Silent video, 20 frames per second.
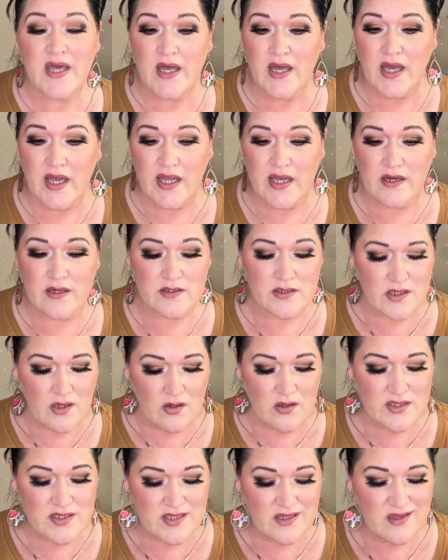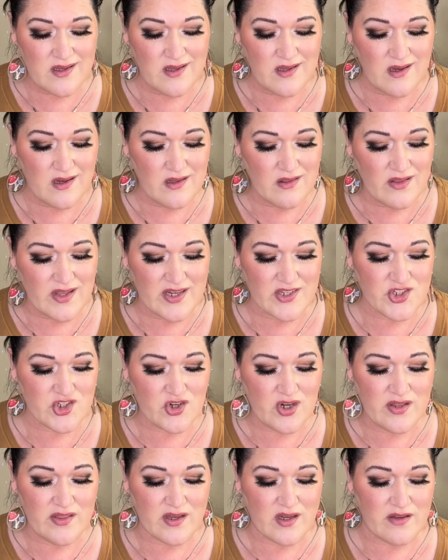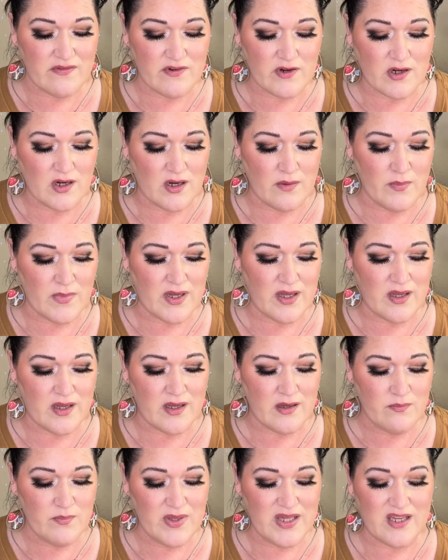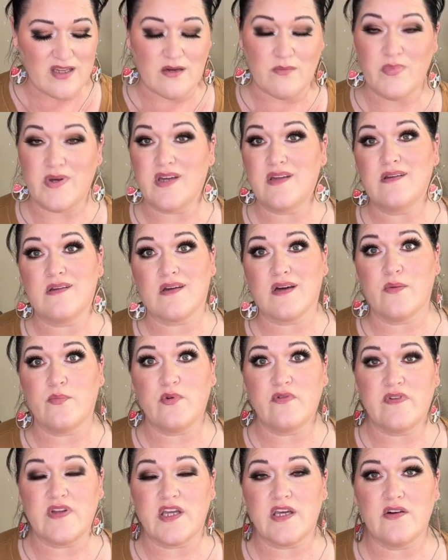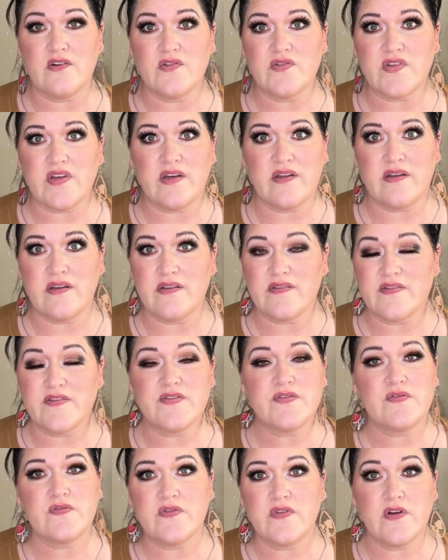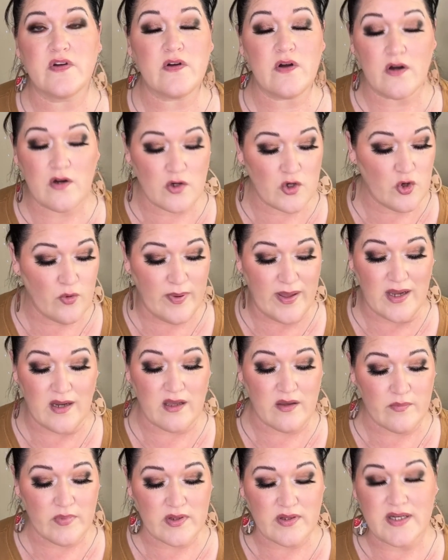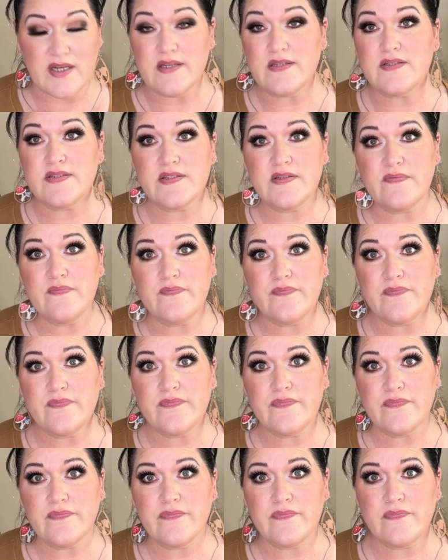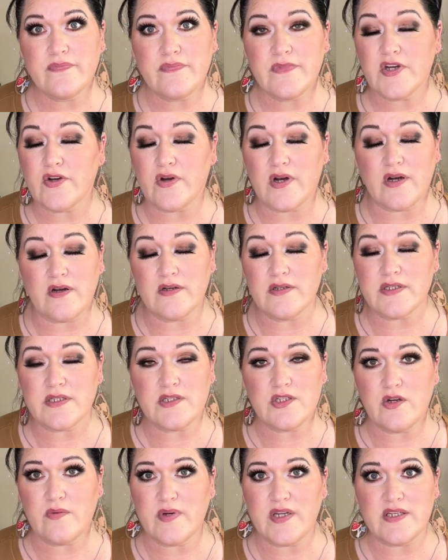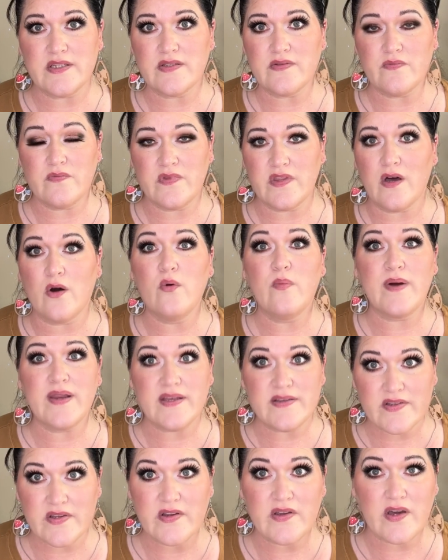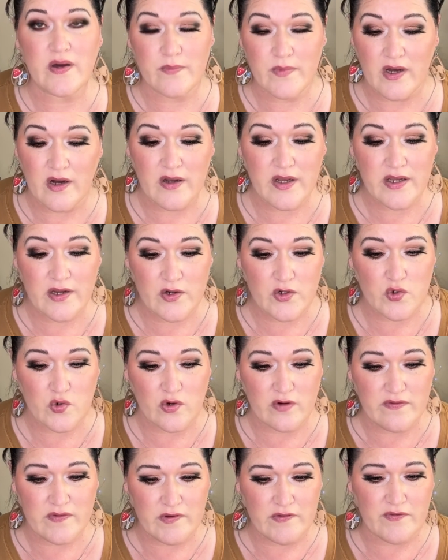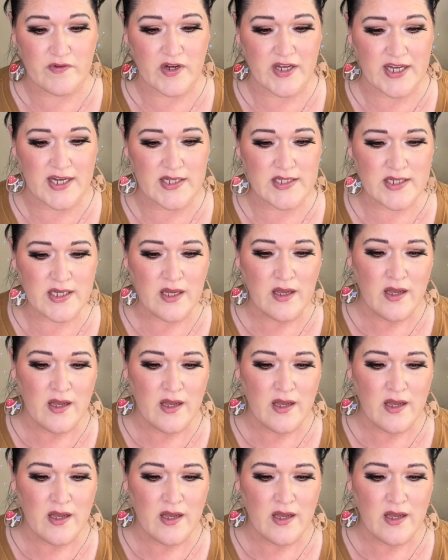And honestly, last year I think I forgot my peek in a pit in a couple of videos, and there are no panning police. There aren't. Nobody's going to come knock at your door if you forget.